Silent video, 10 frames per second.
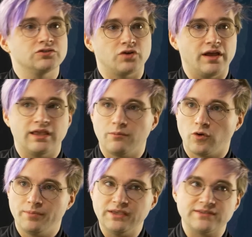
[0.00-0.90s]
try and get
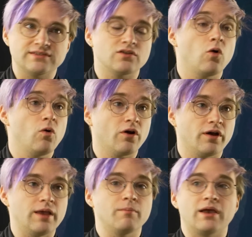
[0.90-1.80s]
more beasts. Or
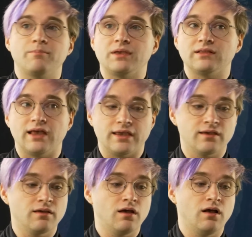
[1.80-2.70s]
it might be
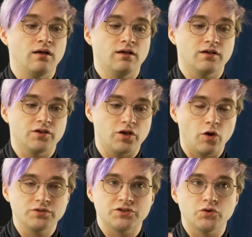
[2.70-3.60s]
like,
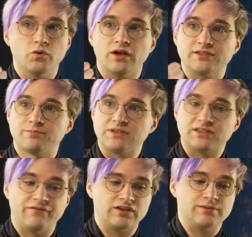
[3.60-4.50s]
go to a
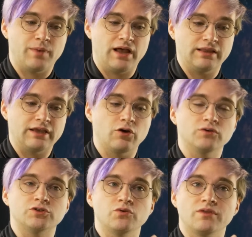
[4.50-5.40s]
specific spot, like go
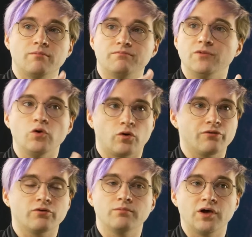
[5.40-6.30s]
to the
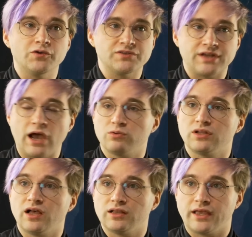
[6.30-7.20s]
northernmost
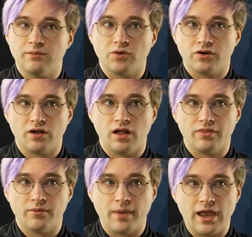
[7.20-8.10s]
outlaw landmark
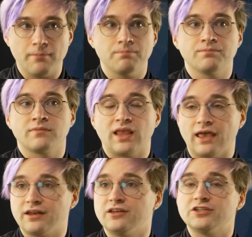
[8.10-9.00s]
on the map
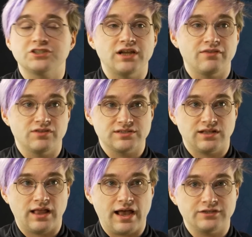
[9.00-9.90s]
and initiate this
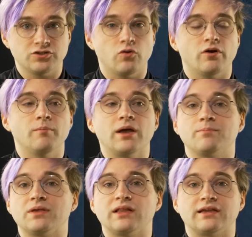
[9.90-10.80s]
clash. Or it
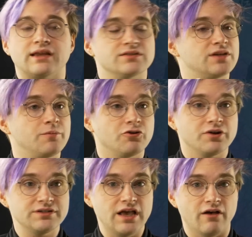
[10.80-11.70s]
might be like, next time you're
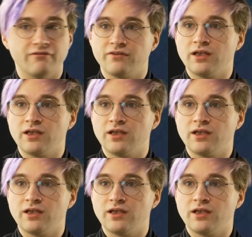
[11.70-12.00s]
in a delve,